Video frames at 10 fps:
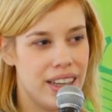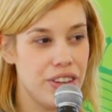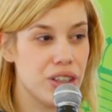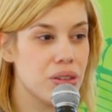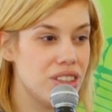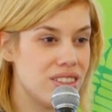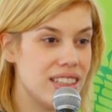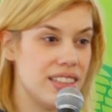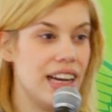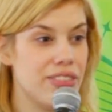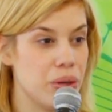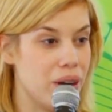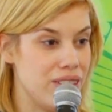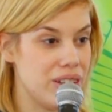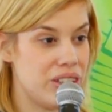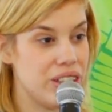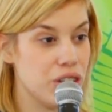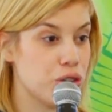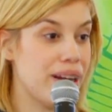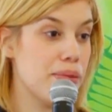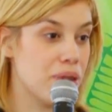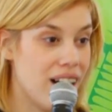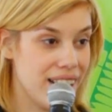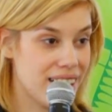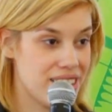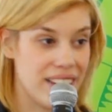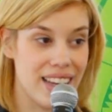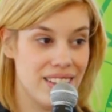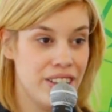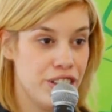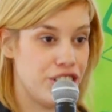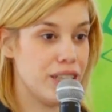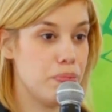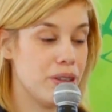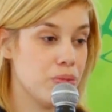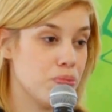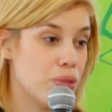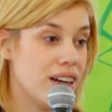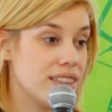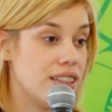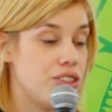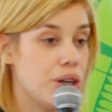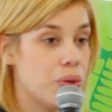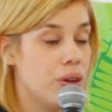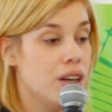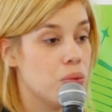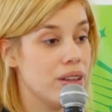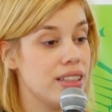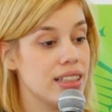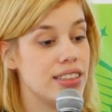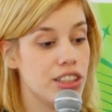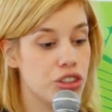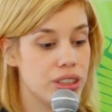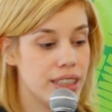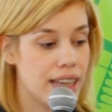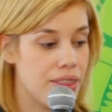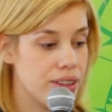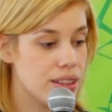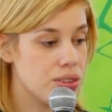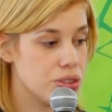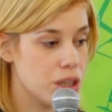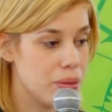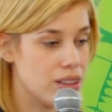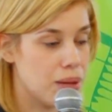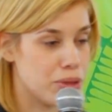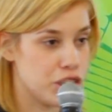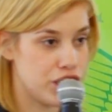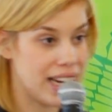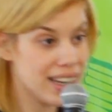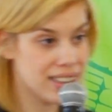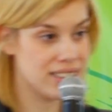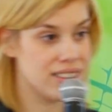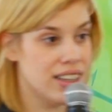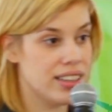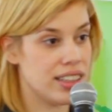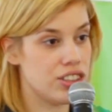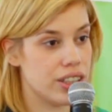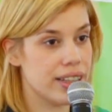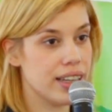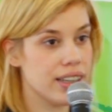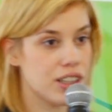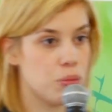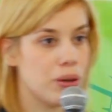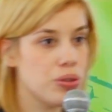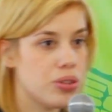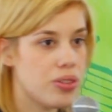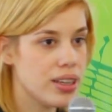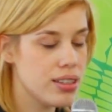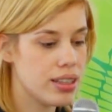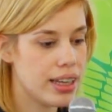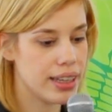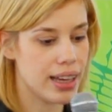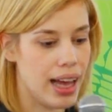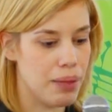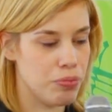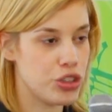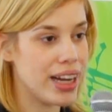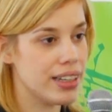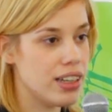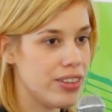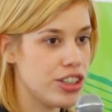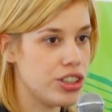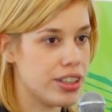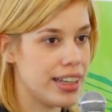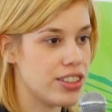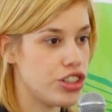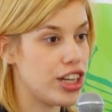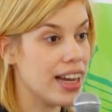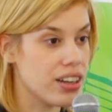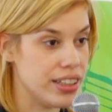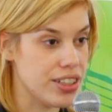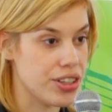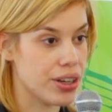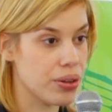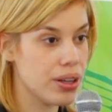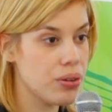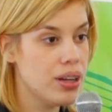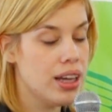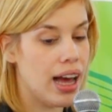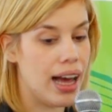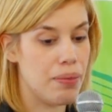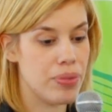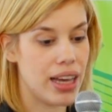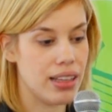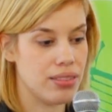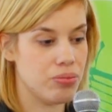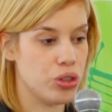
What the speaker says: Indiegogo just lets in everyone. There's still great products that ship and products that don't. One thing that's interesting, I think that there's going to be a lot more checks that start getting exposed. So things like Dragon Innovation already has a check on Indiegogo that